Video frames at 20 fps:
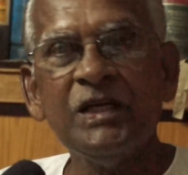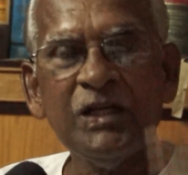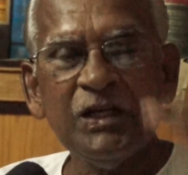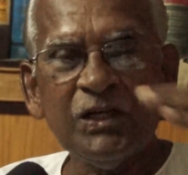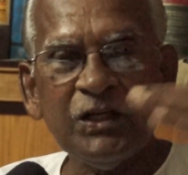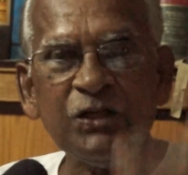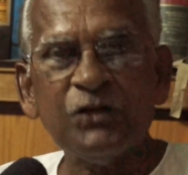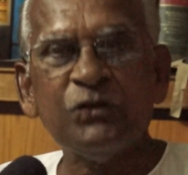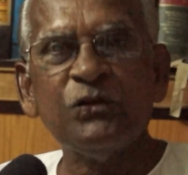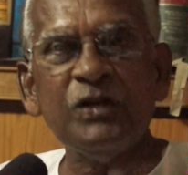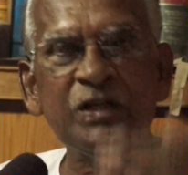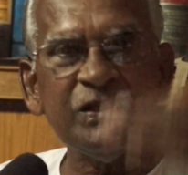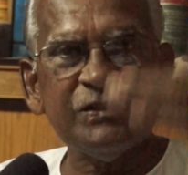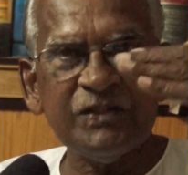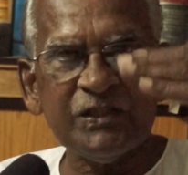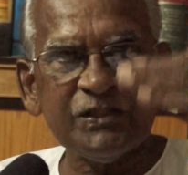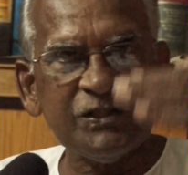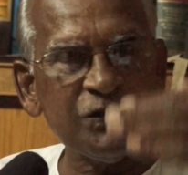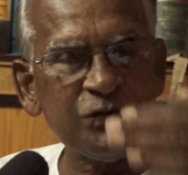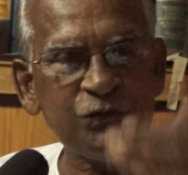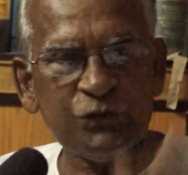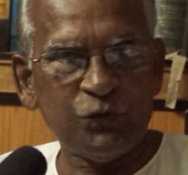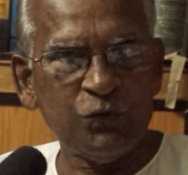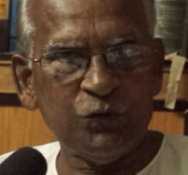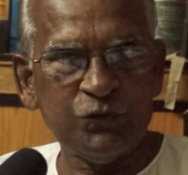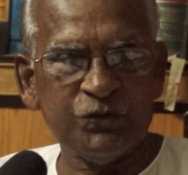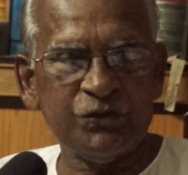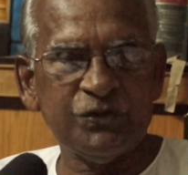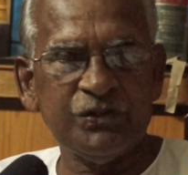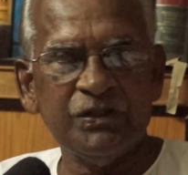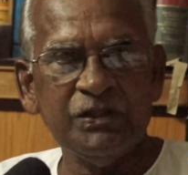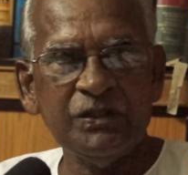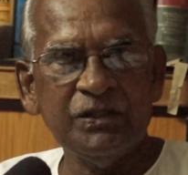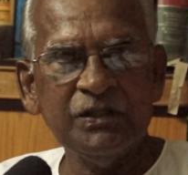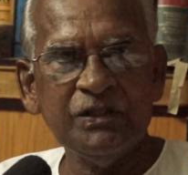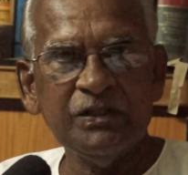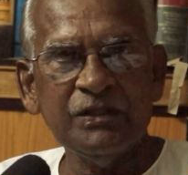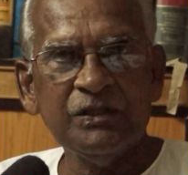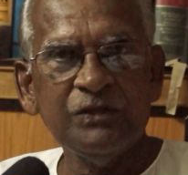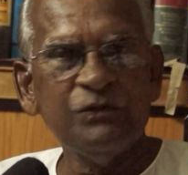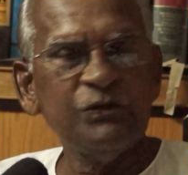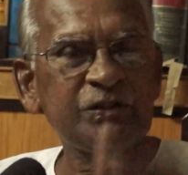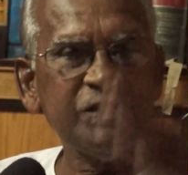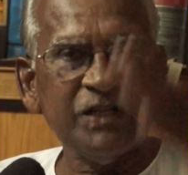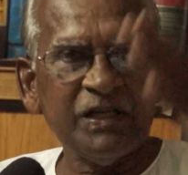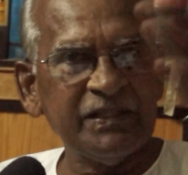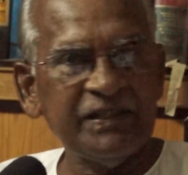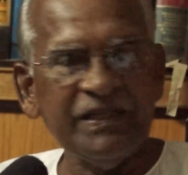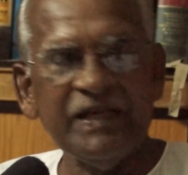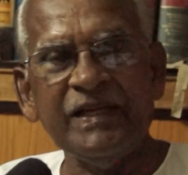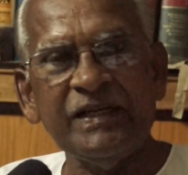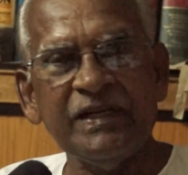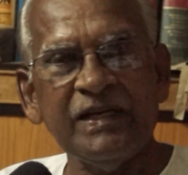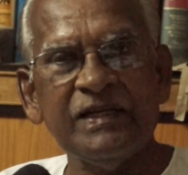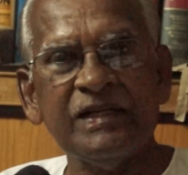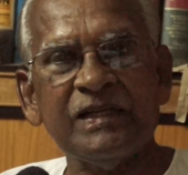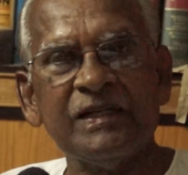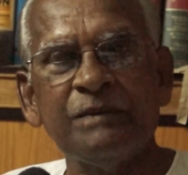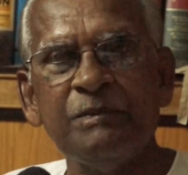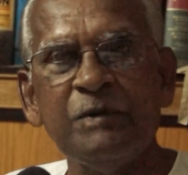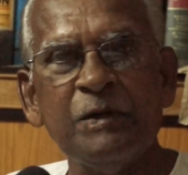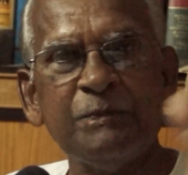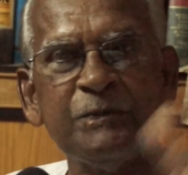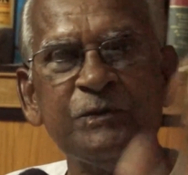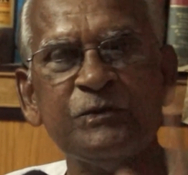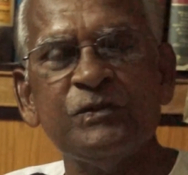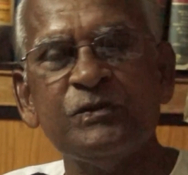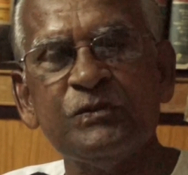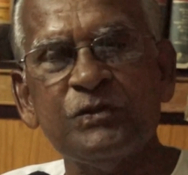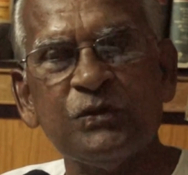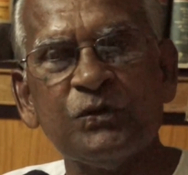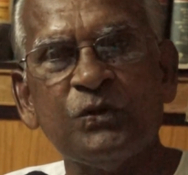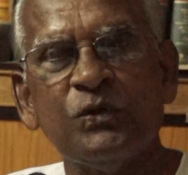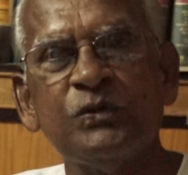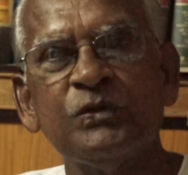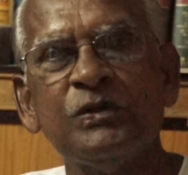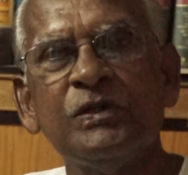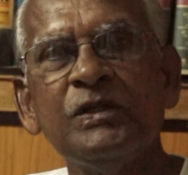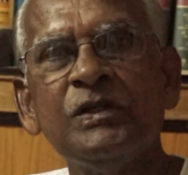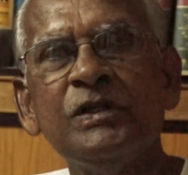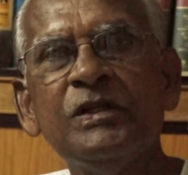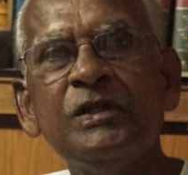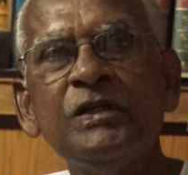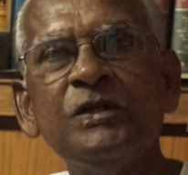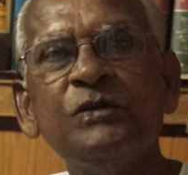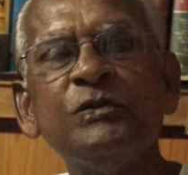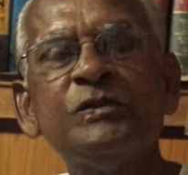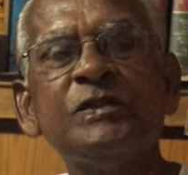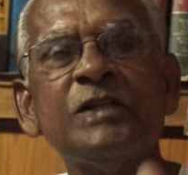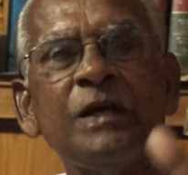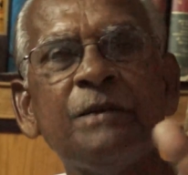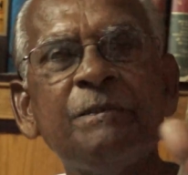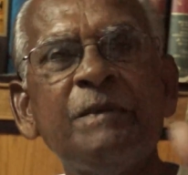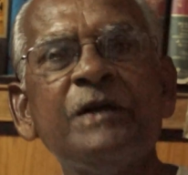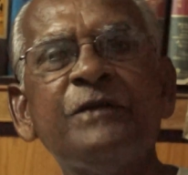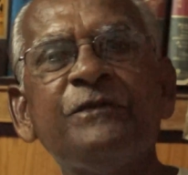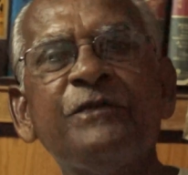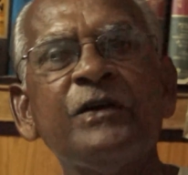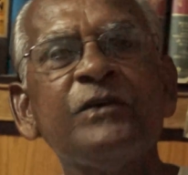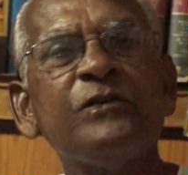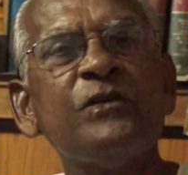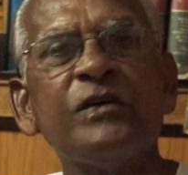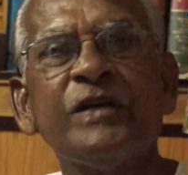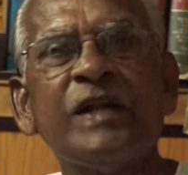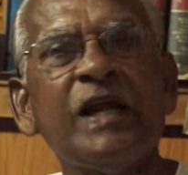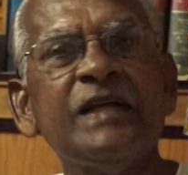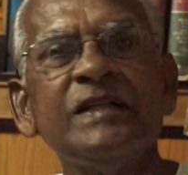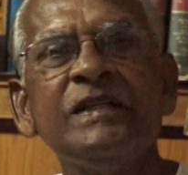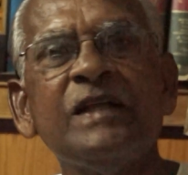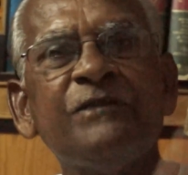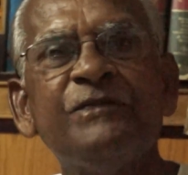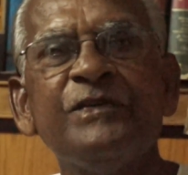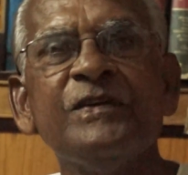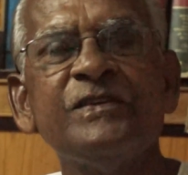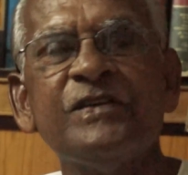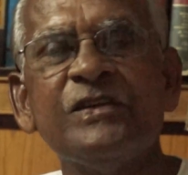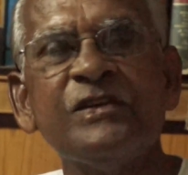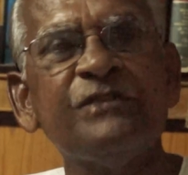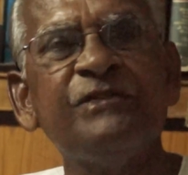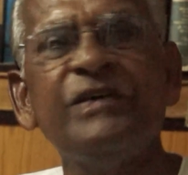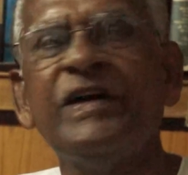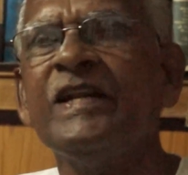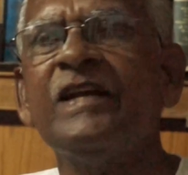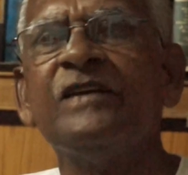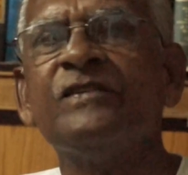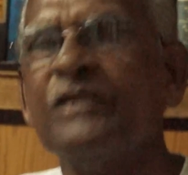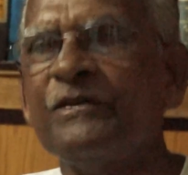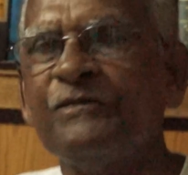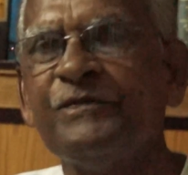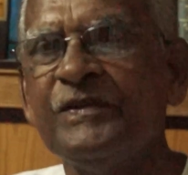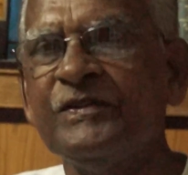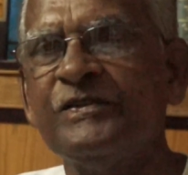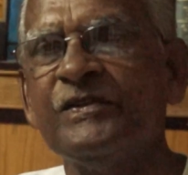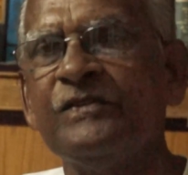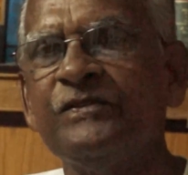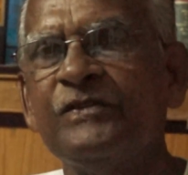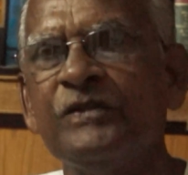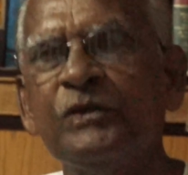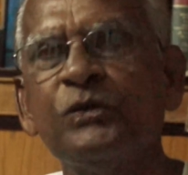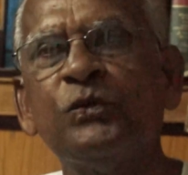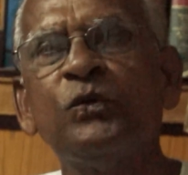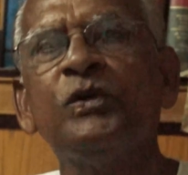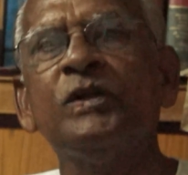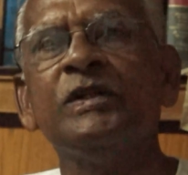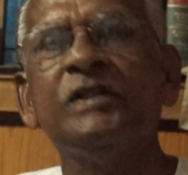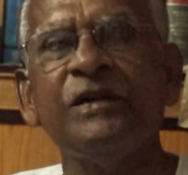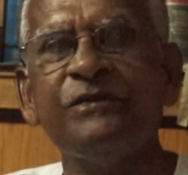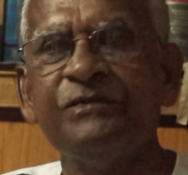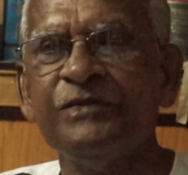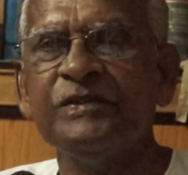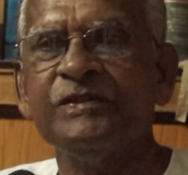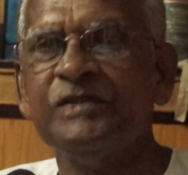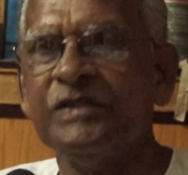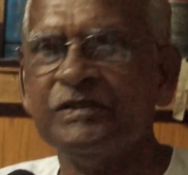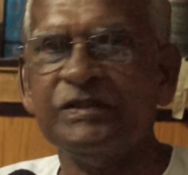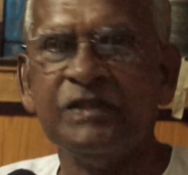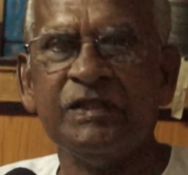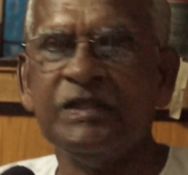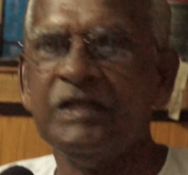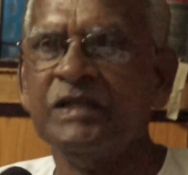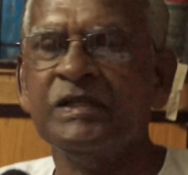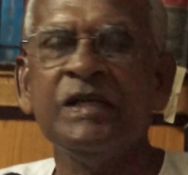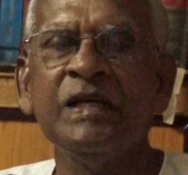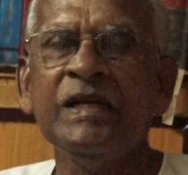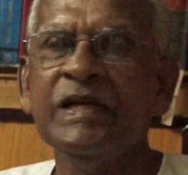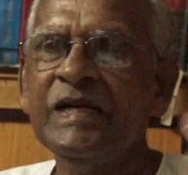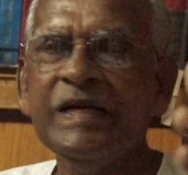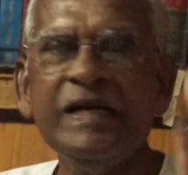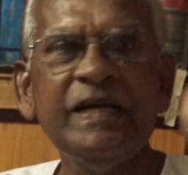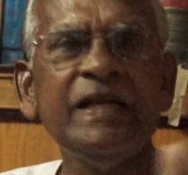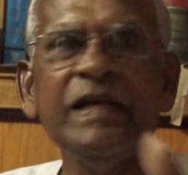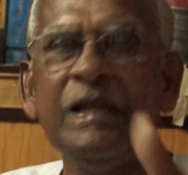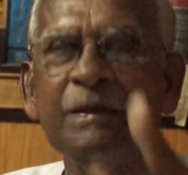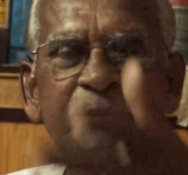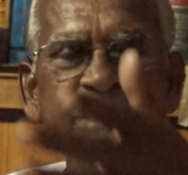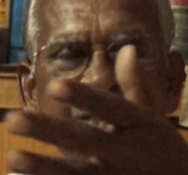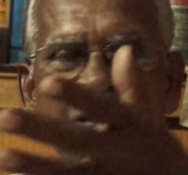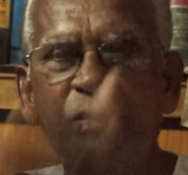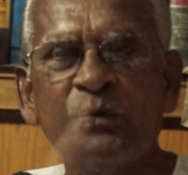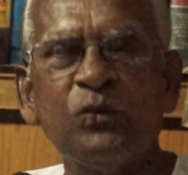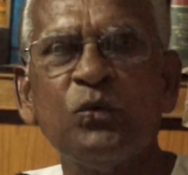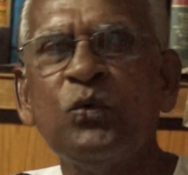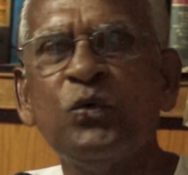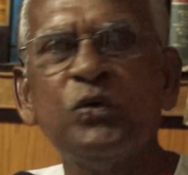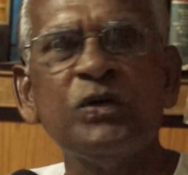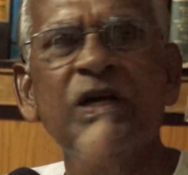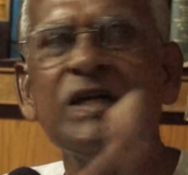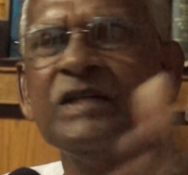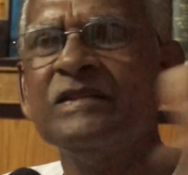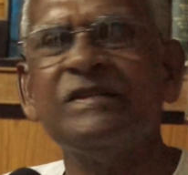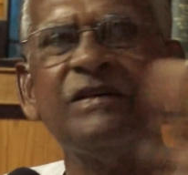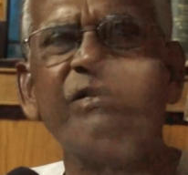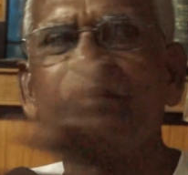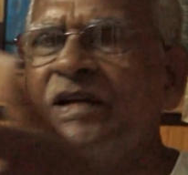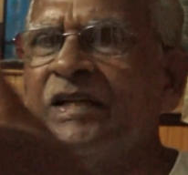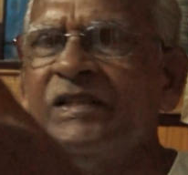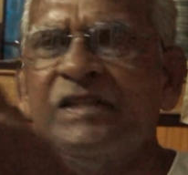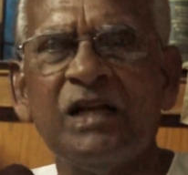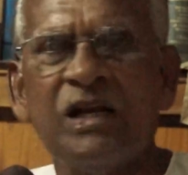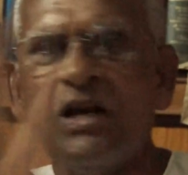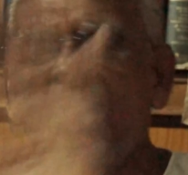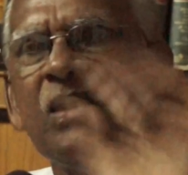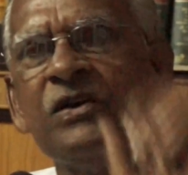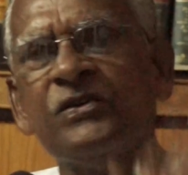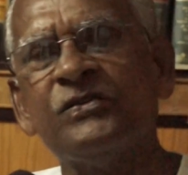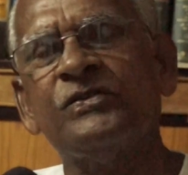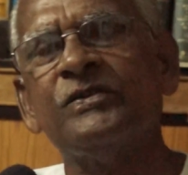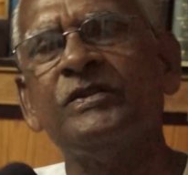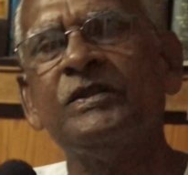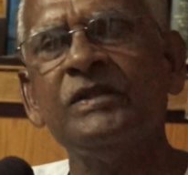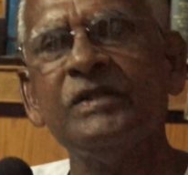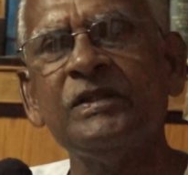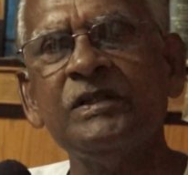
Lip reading: Regular sessions courts which are there under Criminal Procedure Code, which are meant for trying the offences, various offences including the offences under Indian Penal Code and several other laws.